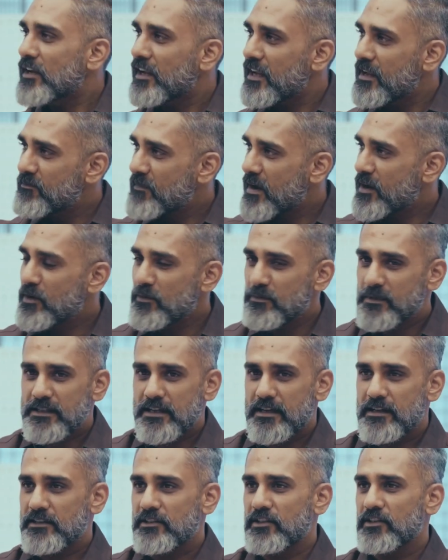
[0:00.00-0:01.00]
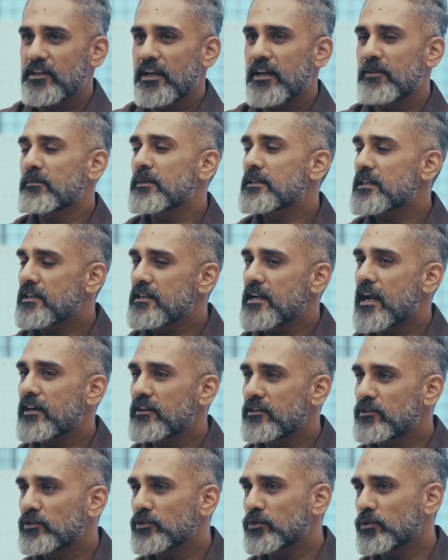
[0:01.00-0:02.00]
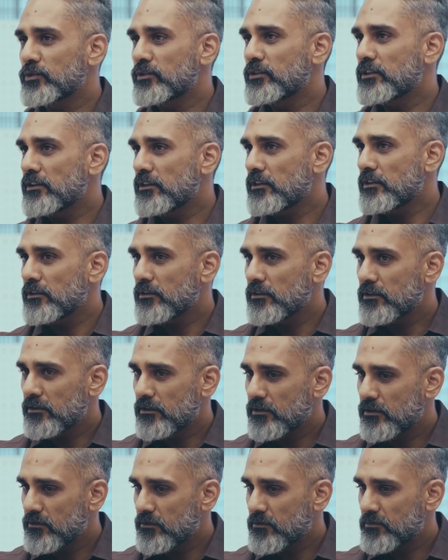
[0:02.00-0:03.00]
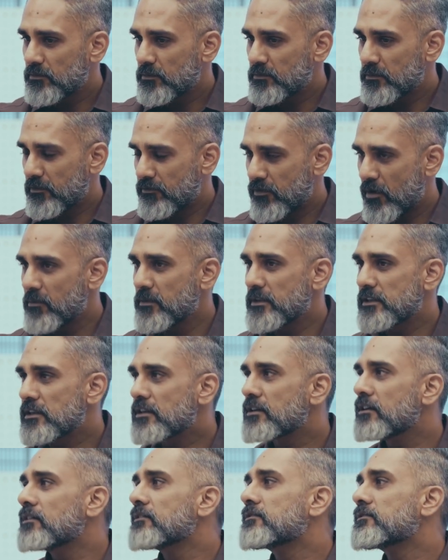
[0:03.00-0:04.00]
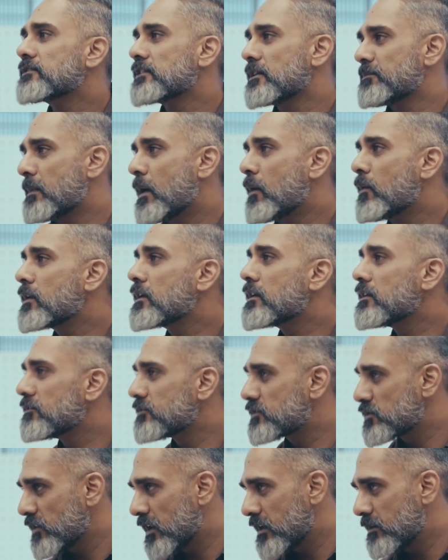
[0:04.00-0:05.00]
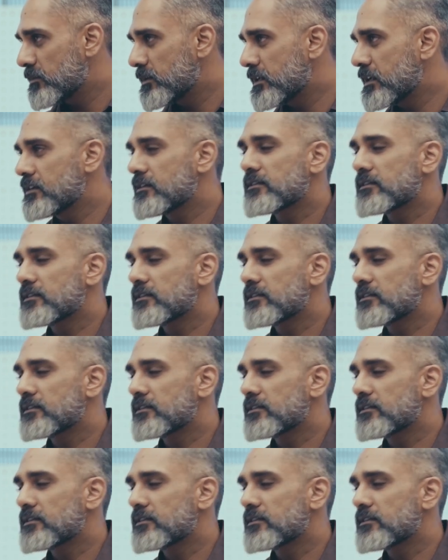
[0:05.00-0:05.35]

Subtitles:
I came back to Bajaj, and Bajaj hadn't shown the performance curves, the power curves to anybody.